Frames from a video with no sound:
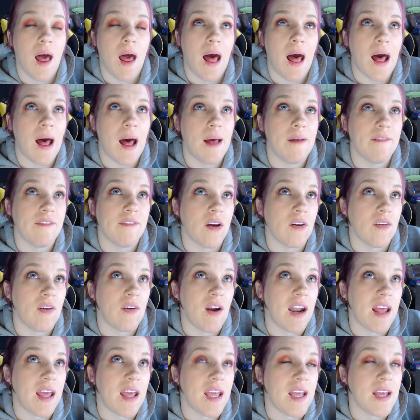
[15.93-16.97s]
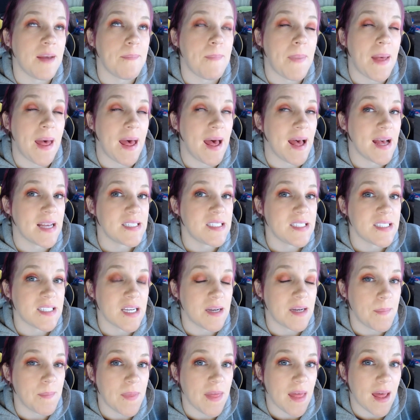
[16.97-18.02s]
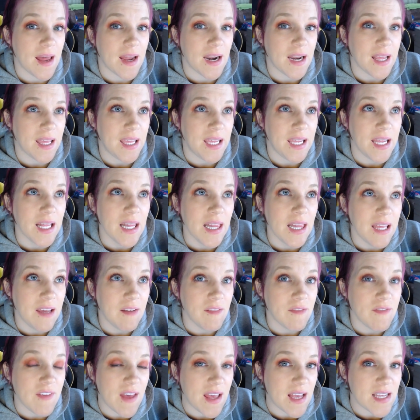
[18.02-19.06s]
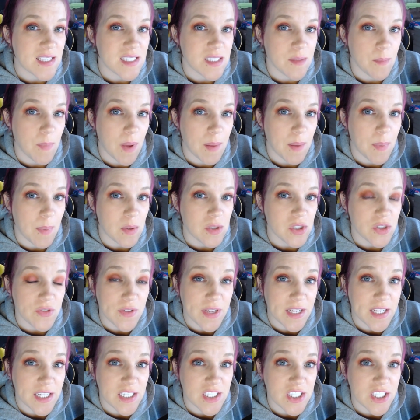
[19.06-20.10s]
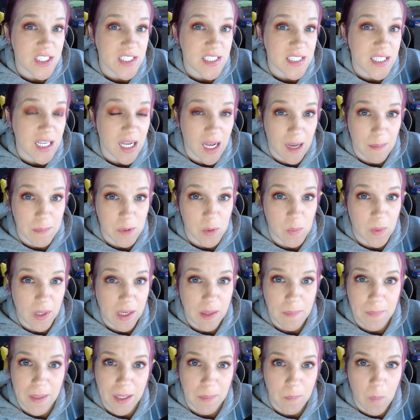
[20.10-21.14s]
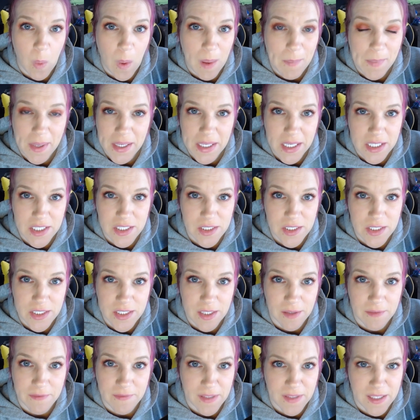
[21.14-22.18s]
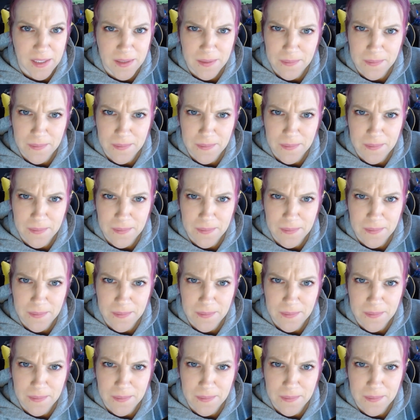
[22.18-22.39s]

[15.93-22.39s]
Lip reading: I've already passed up that healing phase and my bone shrinkage has stopped. What do you mean why my dentures don't fit?